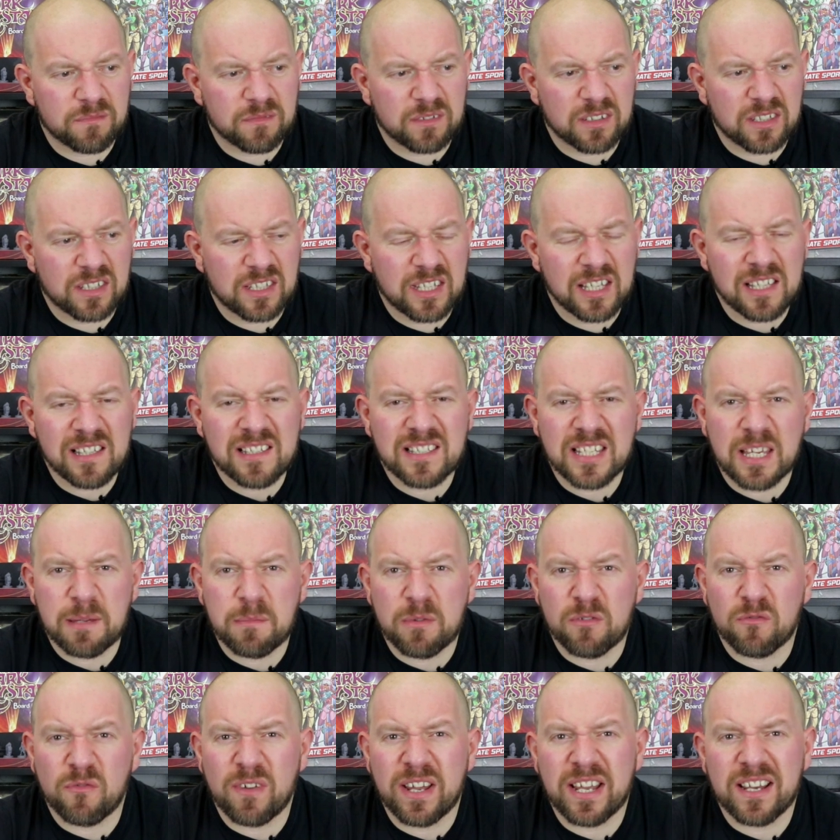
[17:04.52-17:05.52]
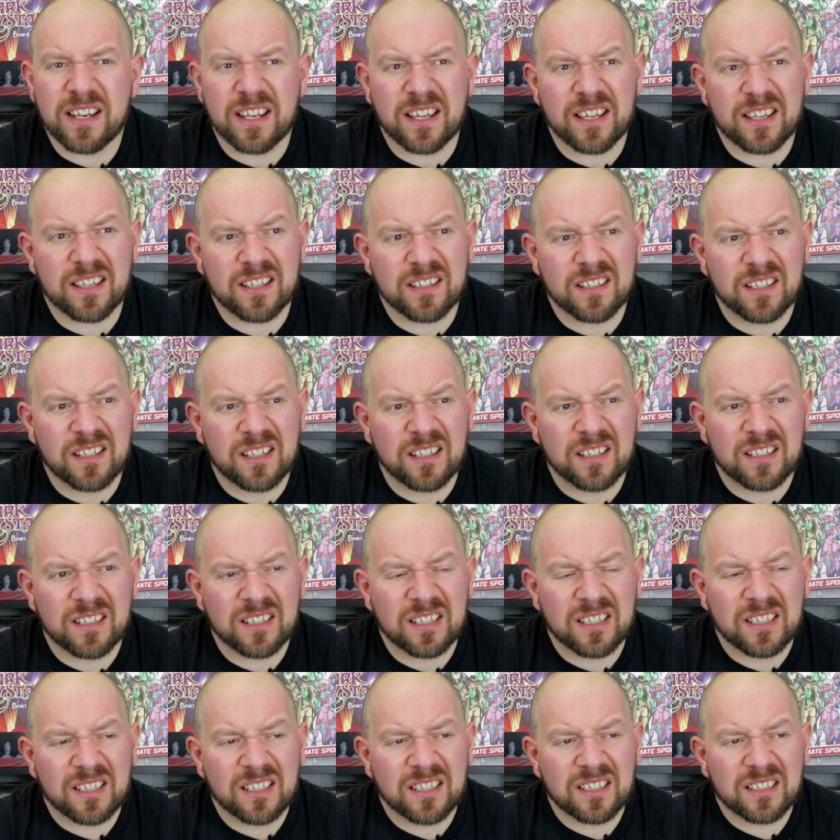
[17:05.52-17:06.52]
Kill Team Arena.
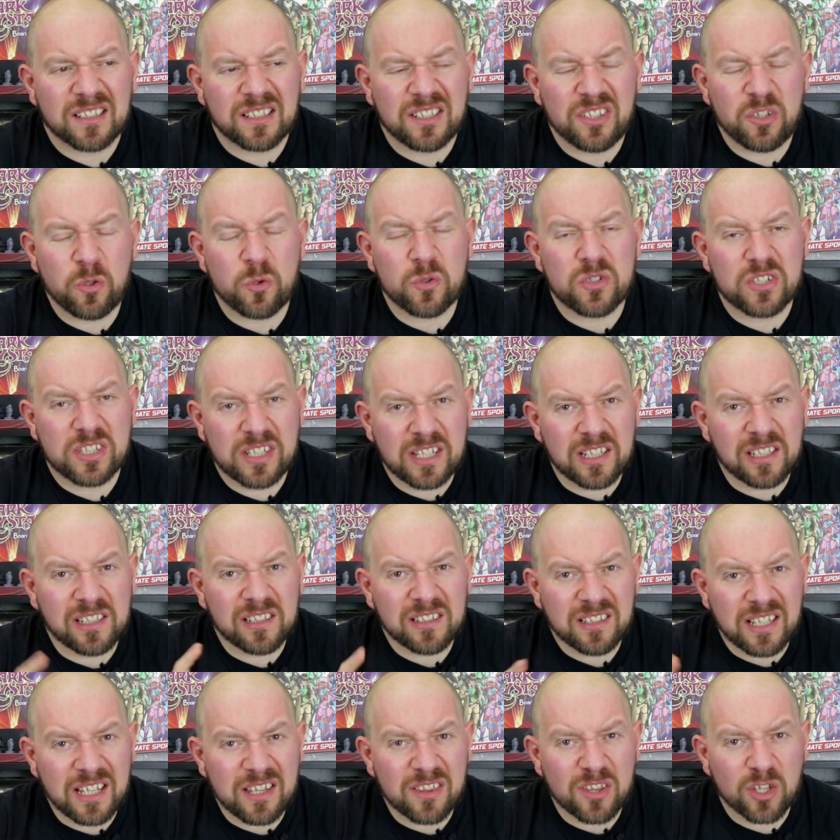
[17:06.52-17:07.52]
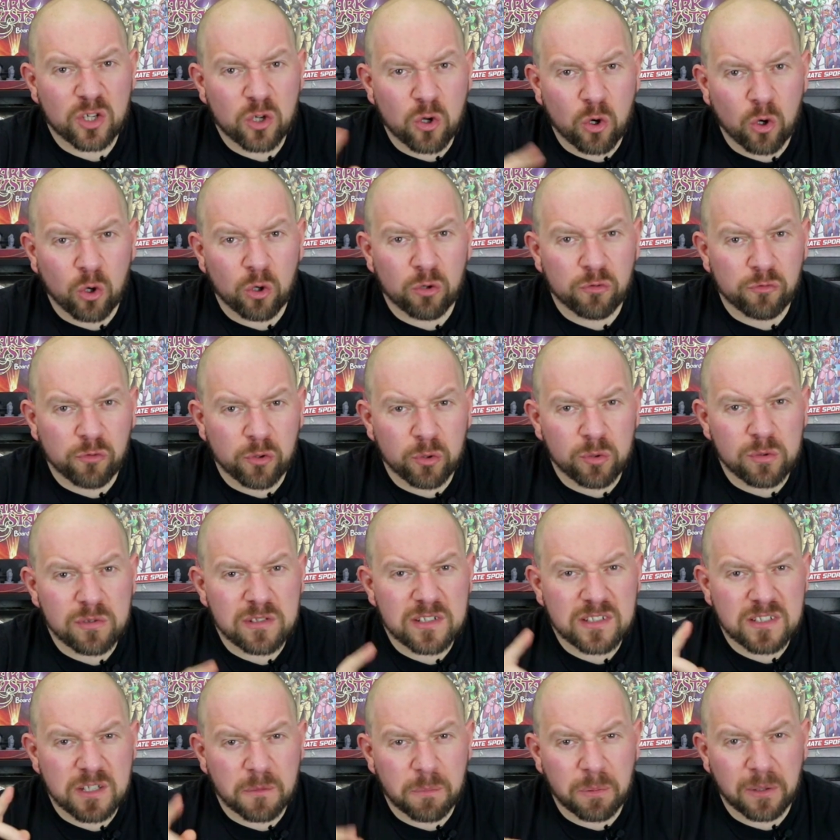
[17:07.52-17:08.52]
You still need the core
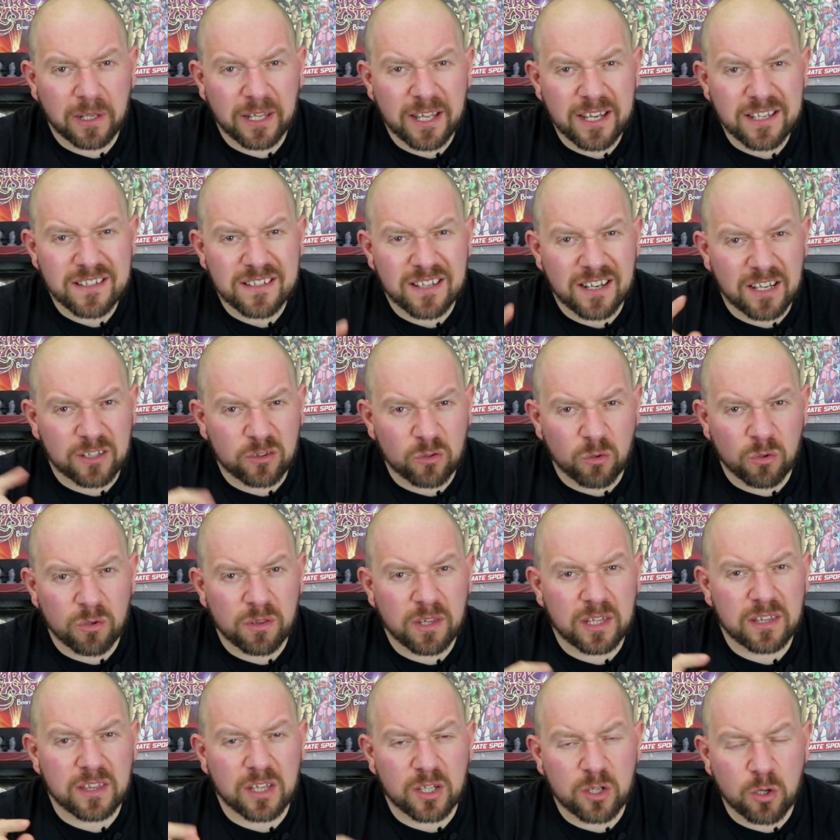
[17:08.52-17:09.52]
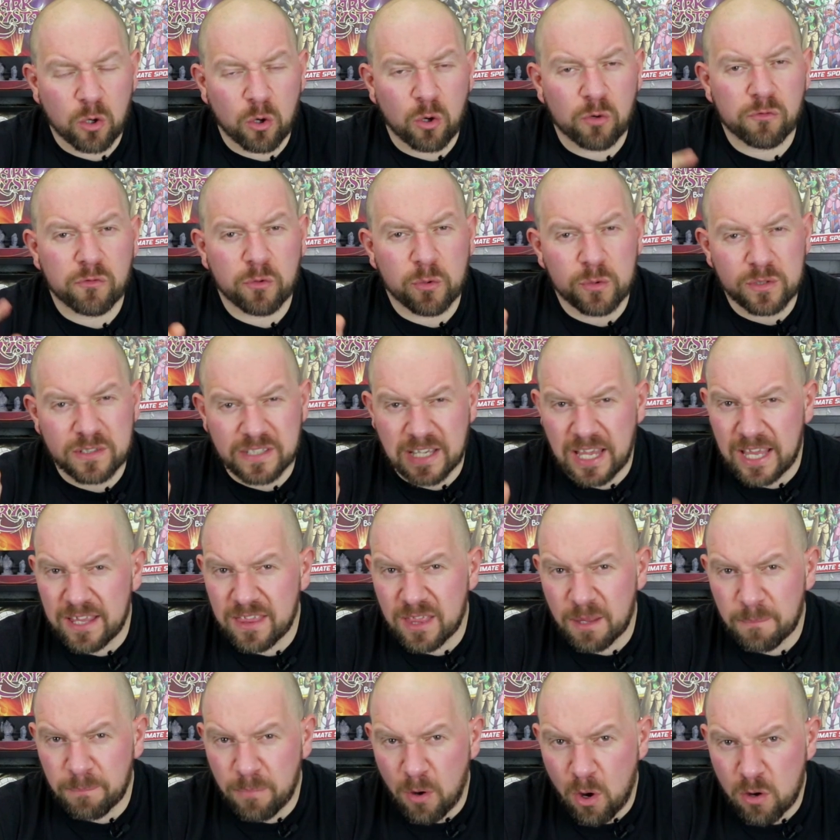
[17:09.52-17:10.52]
rules to play it, and I don't think the core rules are in the
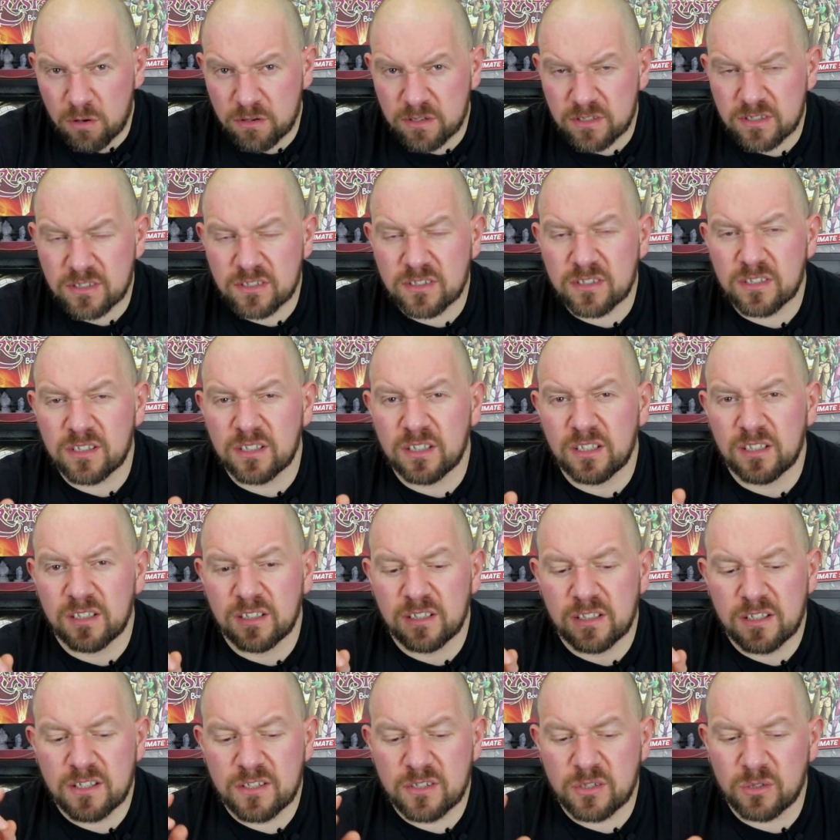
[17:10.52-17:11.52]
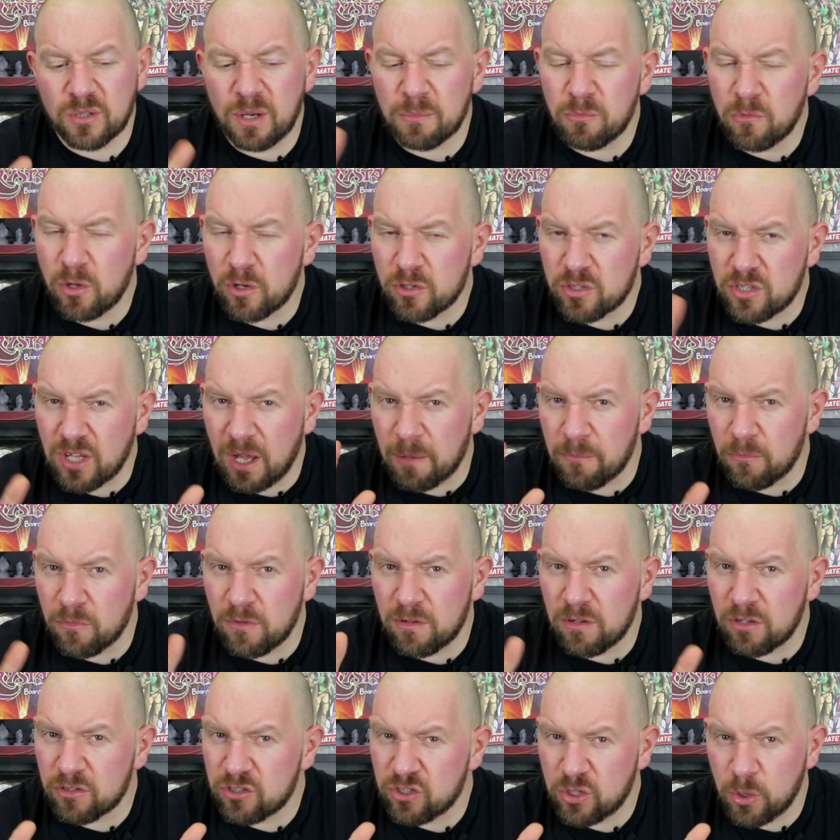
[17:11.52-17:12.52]
box. So I'm
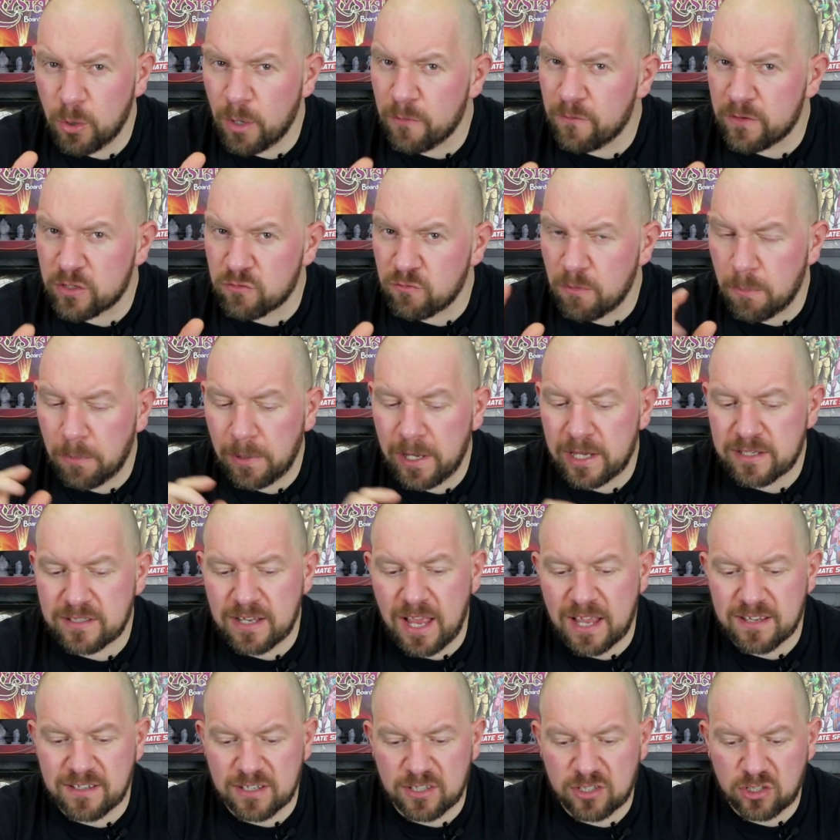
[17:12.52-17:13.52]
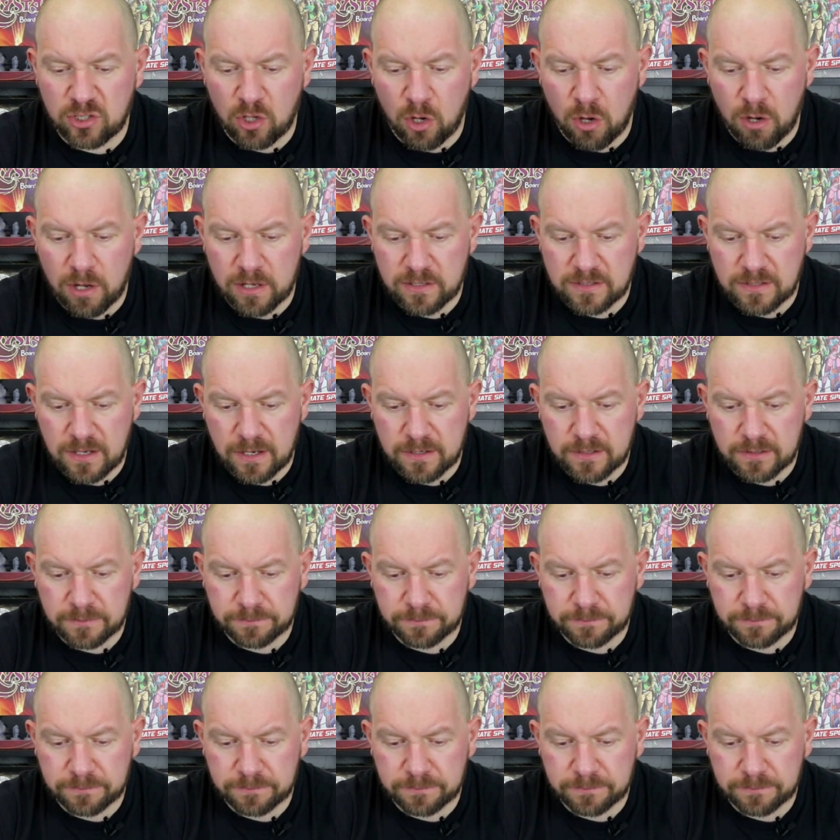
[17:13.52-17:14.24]
not sure if it's replacing it as a starter set.